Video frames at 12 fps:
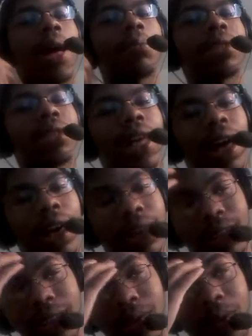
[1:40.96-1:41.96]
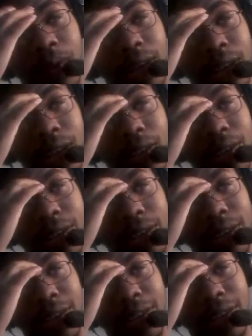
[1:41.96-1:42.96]
sighing right now.
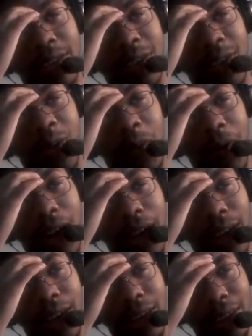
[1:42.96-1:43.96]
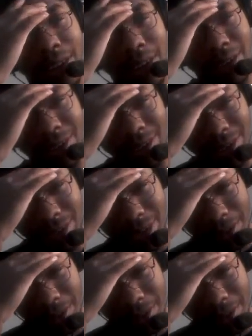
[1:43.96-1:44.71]
Why I'm